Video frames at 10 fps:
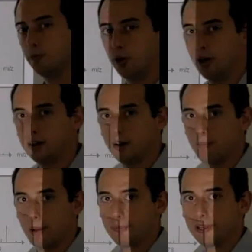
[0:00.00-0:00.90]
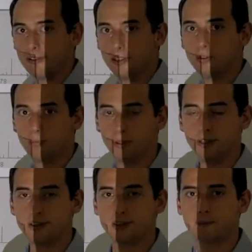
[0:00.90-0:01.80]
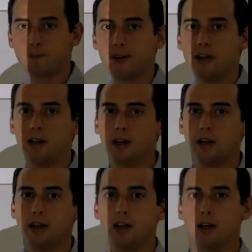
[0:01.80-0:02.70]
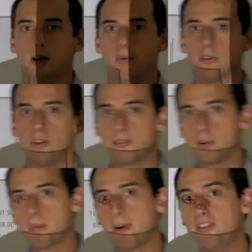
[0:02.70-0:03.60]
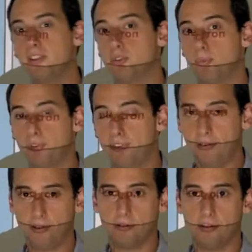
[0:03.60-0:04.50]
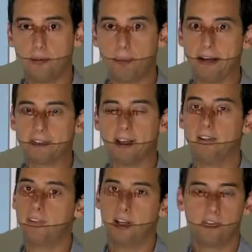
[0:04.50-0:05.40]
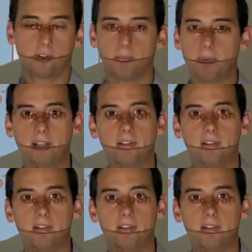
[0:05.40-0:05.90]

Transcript: break a peptide into bits. We'll not talk about the interpretation of these spectra, as that is a completely